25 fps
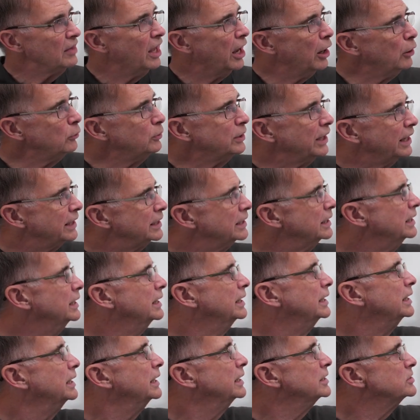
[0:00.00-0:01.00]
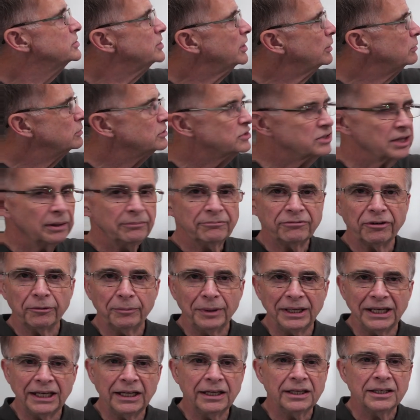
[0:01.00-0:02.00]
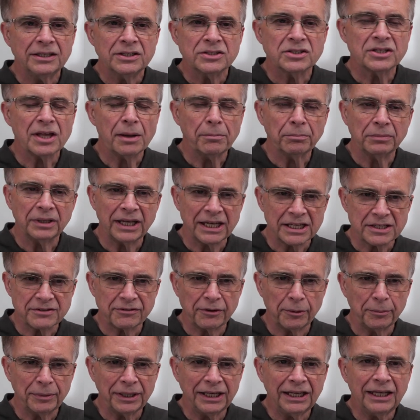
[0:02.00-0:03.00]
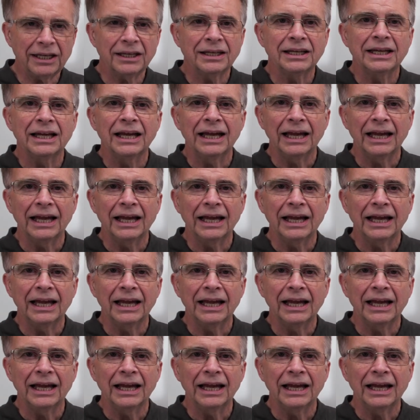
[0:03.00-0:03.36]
Okay, so some familiar, some less familiar.